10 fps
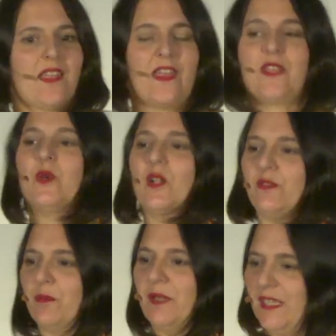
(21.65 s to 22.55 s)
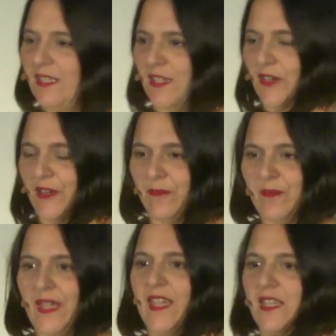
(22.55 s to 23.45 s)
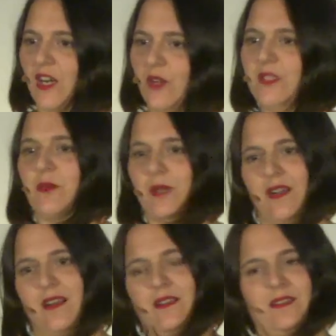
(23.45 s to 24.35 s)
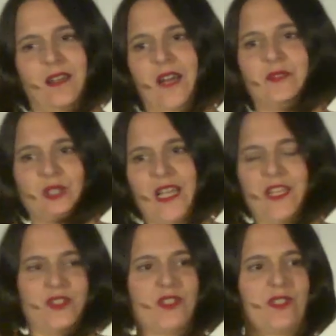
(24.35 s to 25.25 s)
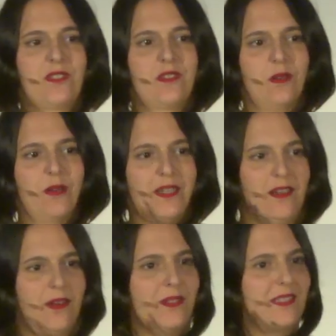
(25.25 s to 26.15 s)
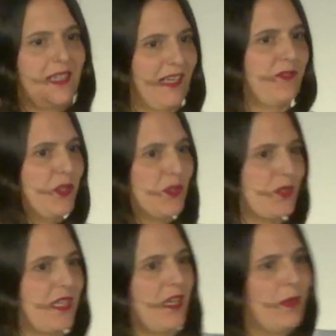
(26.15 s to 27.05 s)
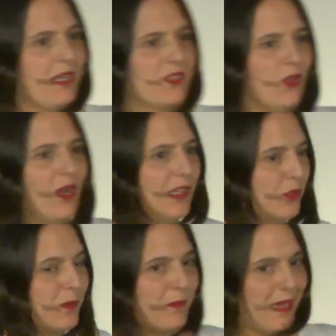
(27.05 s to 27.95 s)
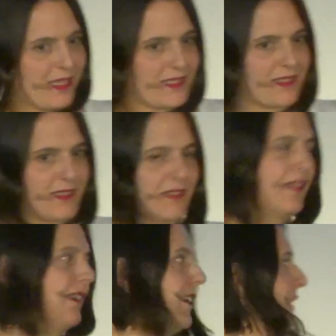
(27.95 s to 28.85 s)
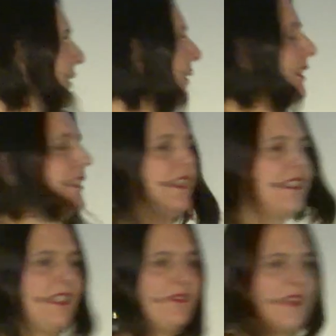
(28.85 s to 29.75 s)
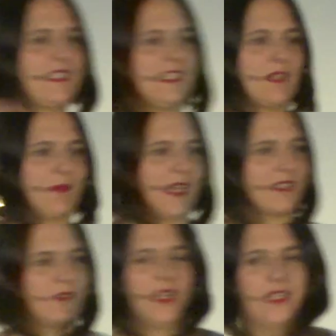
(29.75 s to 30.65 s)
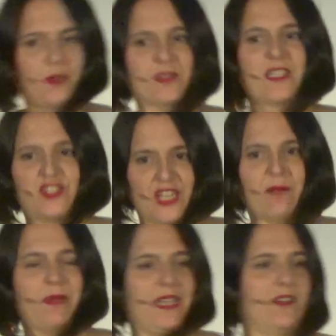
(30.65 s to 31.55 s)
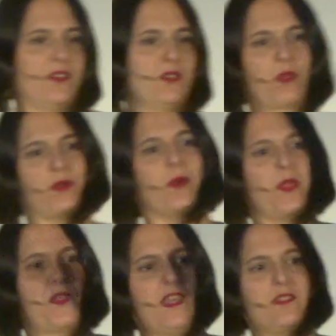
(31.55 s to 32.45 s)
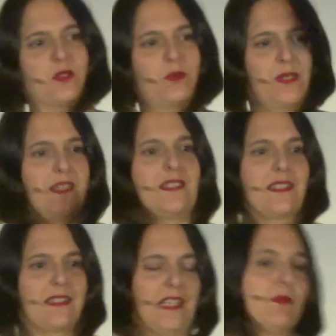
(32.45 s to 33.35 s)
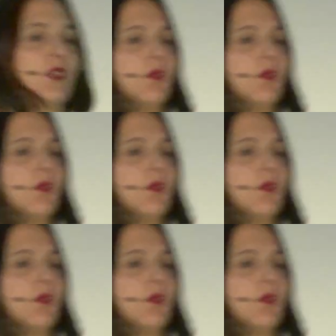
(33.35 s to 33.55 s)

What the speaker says: Thank you all for being here. I know that we are after lunch, so I know it's hard for you to stay awake, so I'll do my best. If I see some heads falling, I will start jumping or throwing things to the one that is asleep,